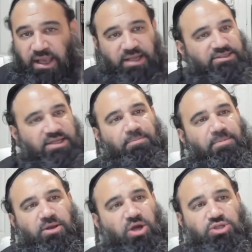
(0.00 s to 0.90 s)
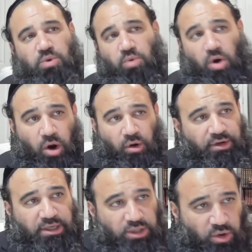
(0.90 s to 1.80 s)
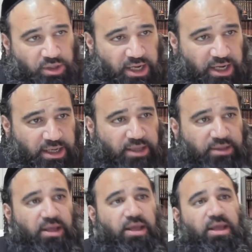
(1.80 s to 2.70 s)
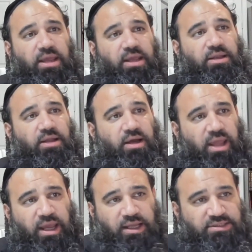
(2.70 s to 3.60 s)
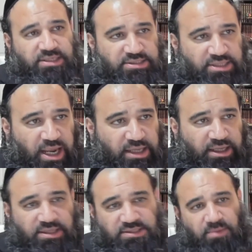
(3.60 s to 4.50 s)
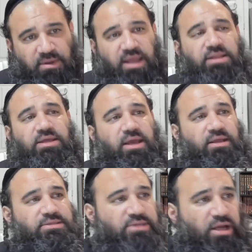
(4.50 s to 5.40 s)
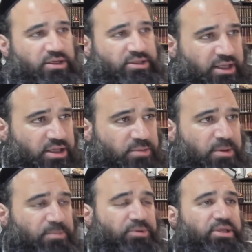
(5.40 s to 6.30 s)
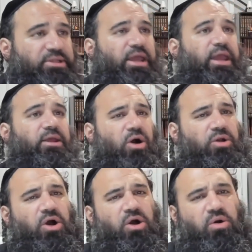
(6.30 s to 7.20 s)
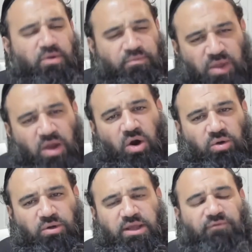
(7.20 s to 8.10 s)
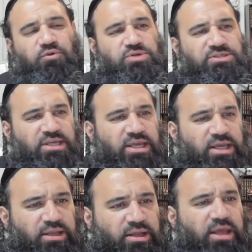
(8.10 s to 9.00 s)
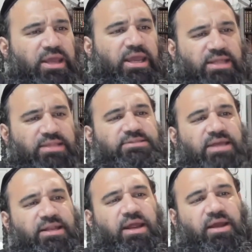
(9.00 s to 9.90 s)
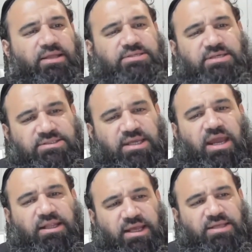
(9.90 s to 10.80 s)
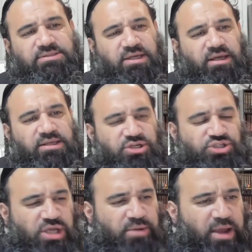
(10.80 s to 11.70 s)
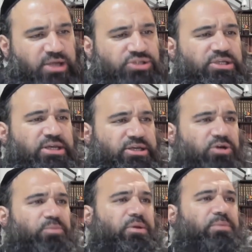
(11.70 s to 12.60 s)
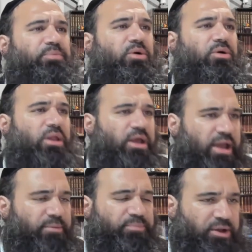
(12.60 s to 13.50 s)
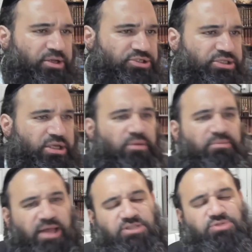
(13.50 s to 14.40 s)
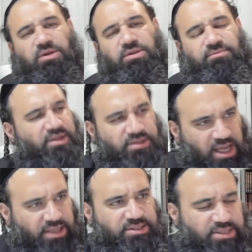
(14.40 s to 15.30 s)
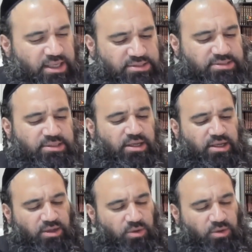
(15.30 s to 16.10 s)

And it's not because we were already located in Eretz Yisrael, like some idiots are telling people today. Oh no, only if you sin inside Eretz Yisrael is Hashem actually kill people and punish them. That's what nonsense.